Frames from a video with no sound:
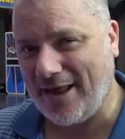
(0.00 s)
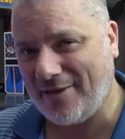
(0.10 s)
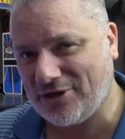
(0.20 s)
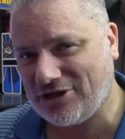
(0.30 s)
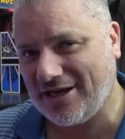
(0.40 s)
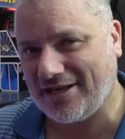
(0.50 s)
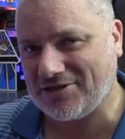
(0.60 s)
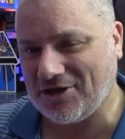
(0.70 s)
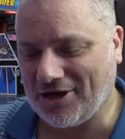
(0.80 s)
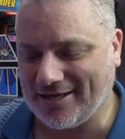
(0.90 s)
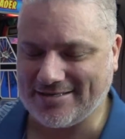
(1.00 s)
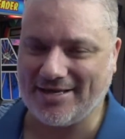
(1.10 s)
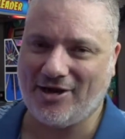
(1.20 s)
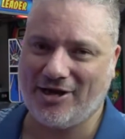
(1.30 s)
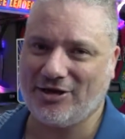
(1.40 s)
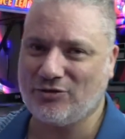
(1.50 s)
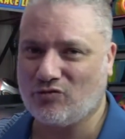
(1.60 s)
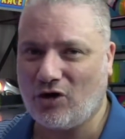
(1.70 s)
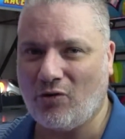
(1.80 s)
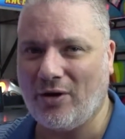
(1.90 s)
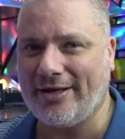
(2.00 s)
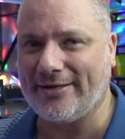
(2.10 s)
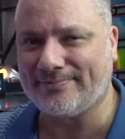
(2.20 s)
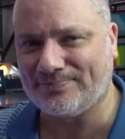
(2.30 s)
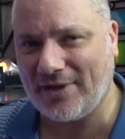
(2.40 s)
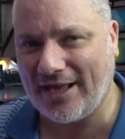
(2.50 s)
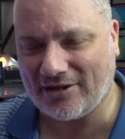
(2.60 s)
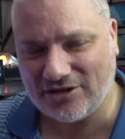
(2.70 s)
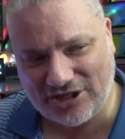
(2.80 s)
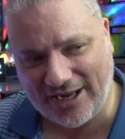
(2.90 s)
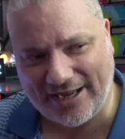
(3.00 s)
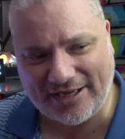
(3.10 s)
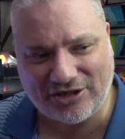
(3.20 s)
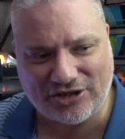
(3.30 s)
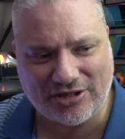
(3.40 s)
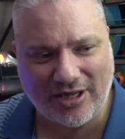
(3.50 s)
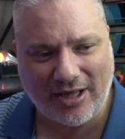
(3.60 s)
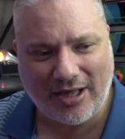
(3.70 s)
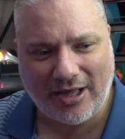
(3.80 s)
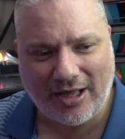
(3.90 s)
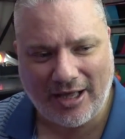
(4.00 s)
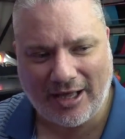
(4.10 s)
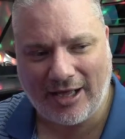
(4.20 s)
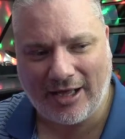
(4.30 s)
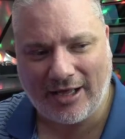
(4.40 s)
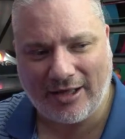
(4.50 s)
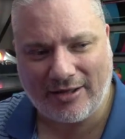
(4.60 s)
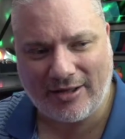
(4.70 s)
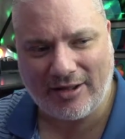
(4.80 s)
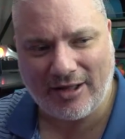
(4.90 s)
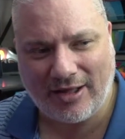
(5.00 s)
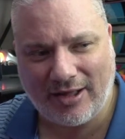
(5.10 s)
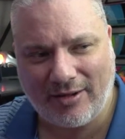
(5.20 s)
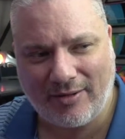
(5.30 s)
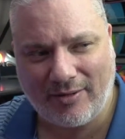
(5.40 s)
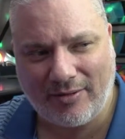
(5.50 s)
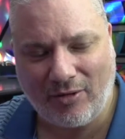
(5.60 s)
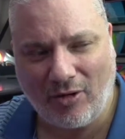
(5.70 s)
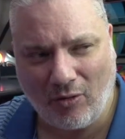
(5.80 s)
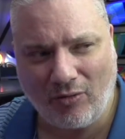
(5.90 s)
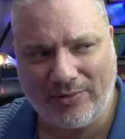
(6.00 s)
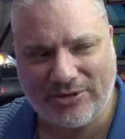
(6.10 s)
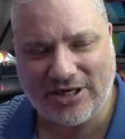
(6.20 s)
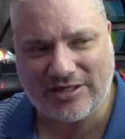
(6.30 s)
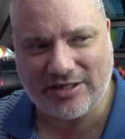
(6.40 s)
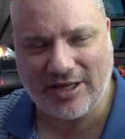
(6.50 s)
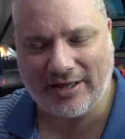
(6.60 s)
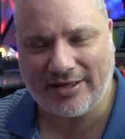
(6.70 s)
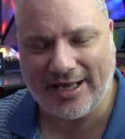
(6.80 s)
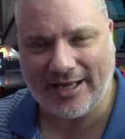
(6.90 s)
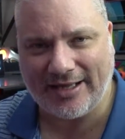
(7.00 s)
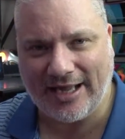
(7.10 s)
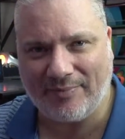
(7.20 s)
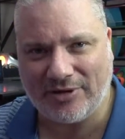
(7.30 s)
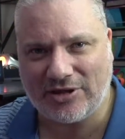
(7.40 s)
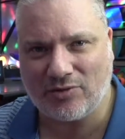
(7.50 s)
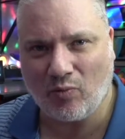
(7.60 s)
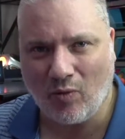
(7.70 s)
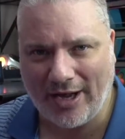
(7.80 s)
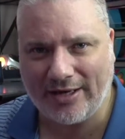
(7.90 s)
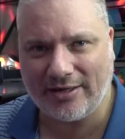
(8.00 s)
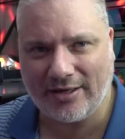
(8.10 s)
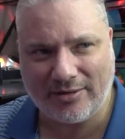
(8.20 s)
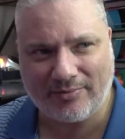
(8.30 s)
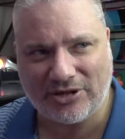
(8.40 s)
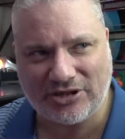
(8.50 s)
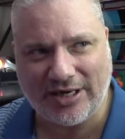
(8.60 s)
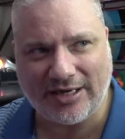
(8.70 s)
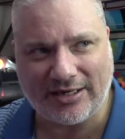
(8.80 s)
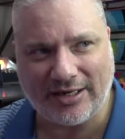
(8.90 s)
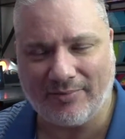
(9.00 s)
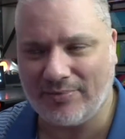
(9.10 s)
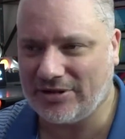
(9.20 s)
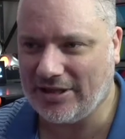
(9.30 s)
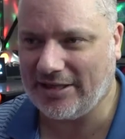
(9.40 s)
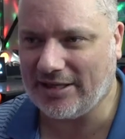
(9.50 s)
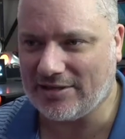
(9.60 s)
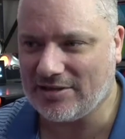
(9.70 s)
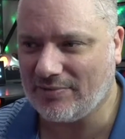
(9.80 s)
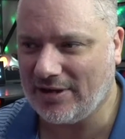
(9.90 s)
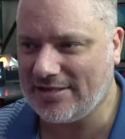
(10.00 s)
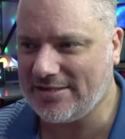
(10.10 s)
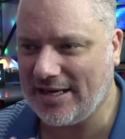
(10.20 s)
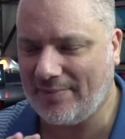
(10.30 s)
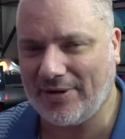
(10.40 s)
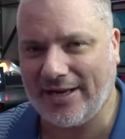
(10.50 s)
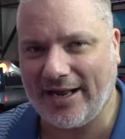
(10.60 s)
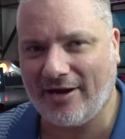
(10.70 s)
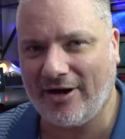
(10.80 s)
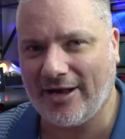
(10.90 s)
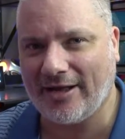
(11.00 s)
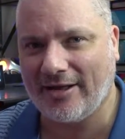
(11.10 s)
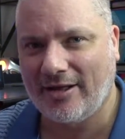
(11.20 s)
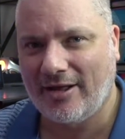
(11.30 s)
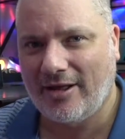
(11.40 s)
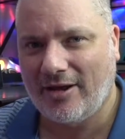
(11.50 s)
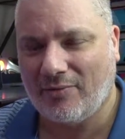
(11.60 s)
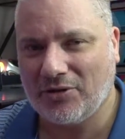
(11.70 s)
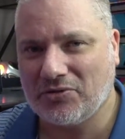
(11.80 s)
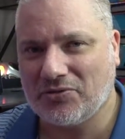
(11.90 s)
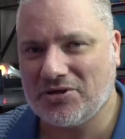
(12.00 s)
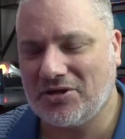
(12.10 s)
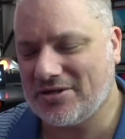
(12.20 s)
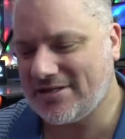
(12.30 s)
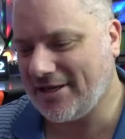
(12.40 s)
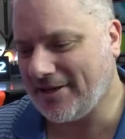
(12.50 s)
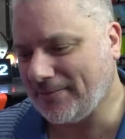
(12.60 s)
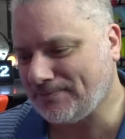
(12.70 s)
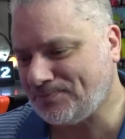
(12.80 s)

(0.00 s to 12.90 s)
machines, guys, that I can roll in and change. Not all the machines in the arcade, but just one machine in particular. So I'm going to set up an area, which you'll soon see,